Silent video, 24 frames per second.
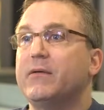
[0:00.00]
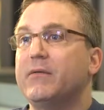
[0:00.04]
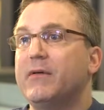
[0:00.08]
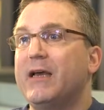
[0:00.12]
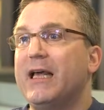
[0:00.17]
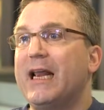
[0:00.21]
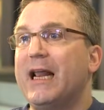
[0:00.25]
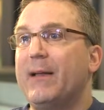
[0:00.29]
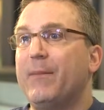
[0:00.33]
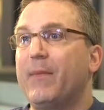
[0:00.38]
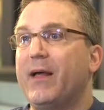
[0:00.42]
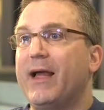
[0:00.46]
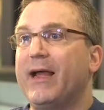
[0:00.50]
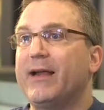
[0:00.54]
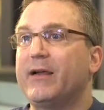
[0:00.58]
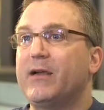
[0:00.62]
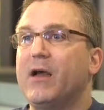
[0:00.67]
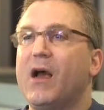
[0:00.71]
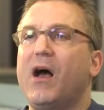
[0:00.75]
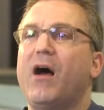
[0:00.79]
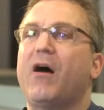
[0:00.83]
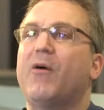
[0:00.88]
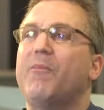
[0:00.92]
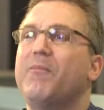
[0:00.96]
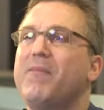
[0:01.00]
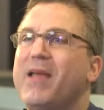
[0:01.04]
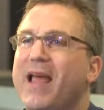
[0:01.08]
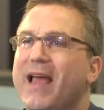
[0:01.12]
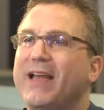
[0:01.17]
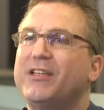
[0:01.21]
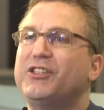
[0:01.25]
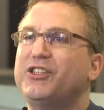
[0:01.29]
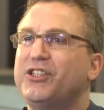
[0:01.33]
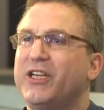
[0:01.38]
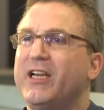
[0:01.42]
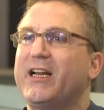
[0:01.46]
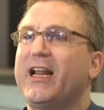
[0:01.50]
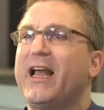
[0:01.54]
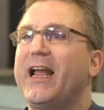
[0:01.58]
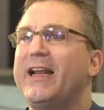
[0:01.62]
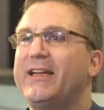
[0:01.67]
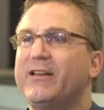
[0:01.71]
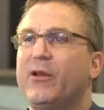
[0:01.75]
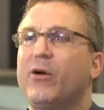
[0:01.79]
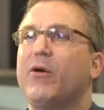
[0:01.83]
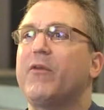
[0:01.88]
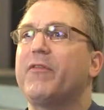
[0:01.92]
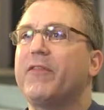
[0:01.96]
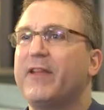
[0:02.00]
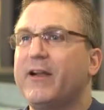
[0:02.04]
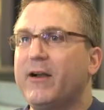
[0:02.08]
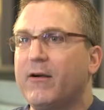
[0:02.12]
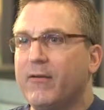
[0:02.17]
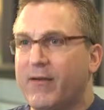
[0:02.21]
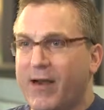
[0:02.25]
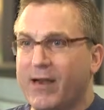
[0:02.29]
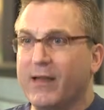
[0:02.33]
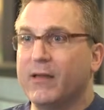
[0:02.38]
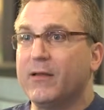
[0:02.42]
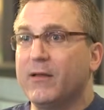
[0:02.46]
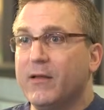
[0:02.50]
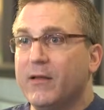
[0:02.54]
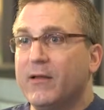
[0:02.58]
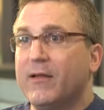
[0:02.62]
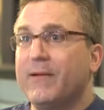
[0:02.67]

And I'm like, oh man, shit, I ate the whole thing already.